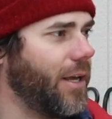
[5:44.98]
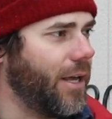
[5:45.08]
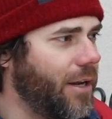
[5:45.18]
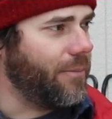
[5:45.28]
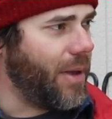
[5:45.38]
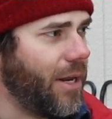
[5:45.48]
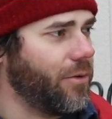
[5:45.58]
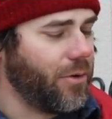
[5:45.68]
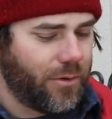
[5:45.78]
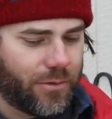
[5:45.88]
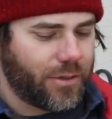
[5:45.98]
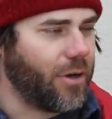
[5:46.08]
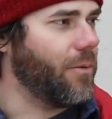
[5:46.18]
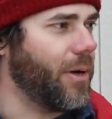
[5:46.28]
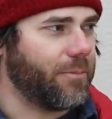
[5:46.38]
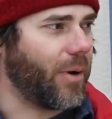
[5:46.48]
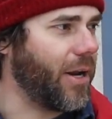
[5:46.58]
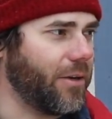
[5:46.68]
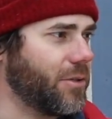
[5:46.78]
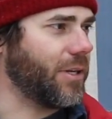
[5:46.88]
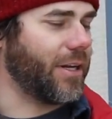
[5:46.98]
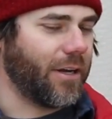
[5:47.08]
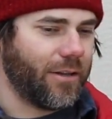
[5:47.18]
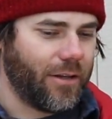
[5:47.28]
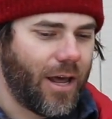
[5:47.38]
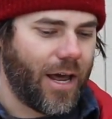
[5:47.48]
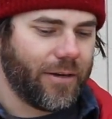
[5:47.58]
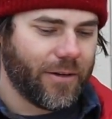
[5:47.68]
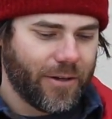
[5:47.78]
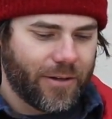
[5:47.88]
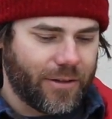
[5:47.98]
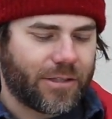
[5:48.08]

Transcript: and a manual Tacoma, brand new, sitting on the lot. The